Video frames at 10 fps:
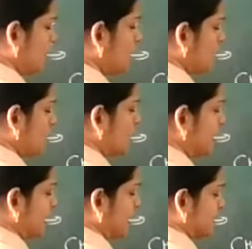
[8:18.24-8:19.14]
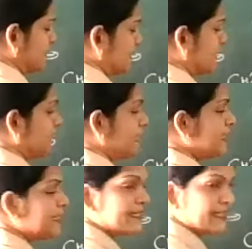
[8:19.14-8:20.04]
We call it as
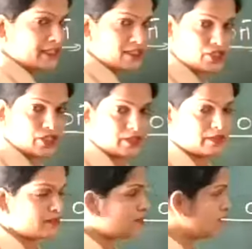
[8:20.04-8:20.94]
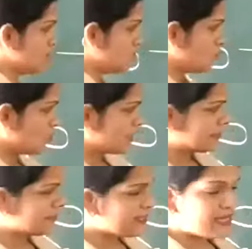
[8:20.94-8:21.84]
retention. While
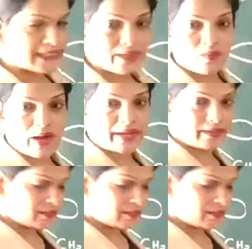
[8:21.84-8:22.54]
the other one,